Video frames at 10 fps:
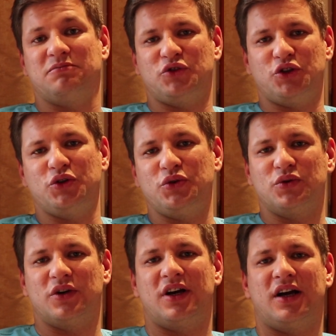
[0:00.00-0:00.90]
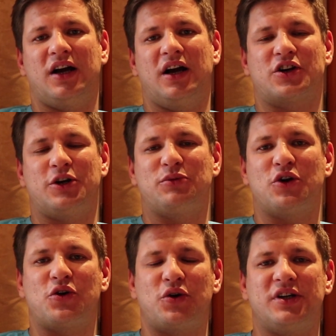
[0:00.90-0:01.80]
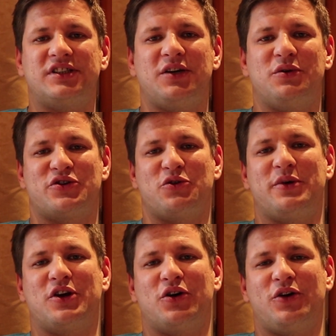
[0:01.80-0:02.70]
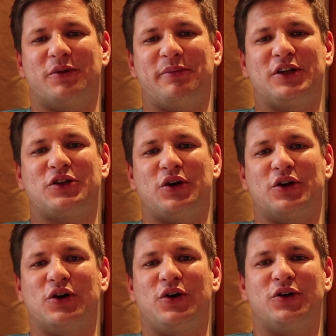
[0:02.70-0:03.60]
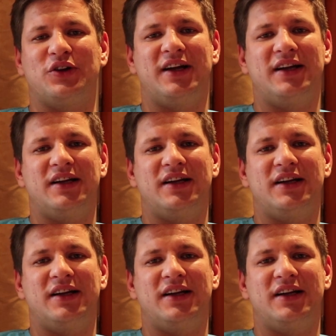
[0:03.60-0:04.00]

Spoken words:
new cryptocurrency which will be called Bitcoin Gold.